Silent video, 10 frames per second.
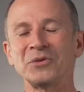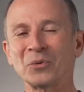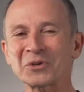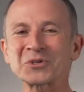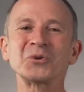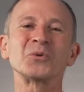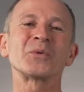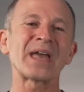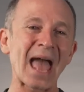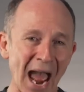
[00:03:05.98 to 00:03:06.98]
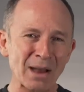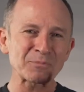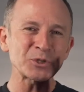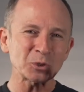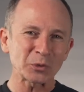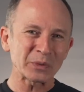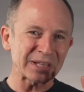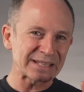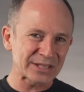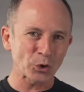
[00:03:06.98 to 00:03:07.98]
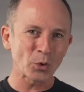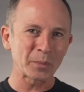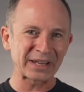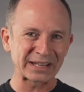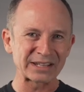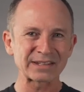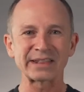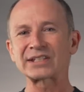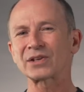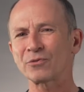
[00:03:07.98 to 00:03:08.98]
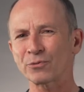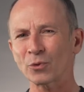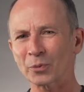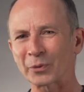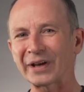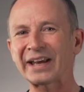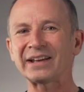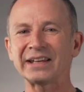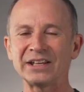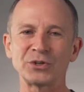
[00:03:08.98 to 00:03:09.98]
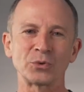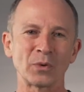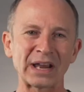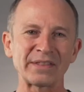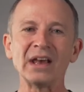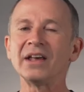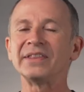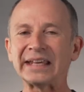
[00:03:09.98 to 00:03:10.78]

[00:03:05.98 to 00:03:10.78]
you want a scooter with absolutely zero maintenance that's affordable and easy to ride, the